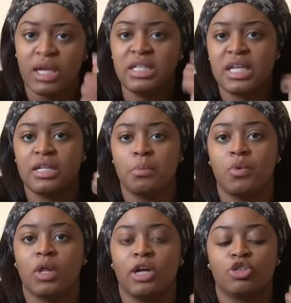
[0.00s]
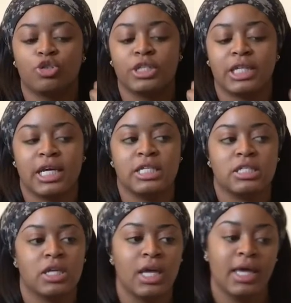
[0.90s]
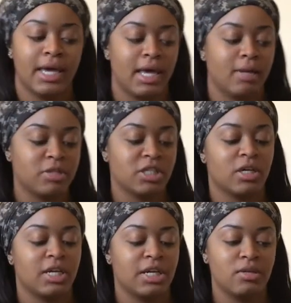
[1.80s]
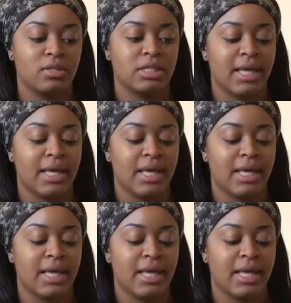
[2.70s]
It's like the pull-out drawer things, and I'm just gonna use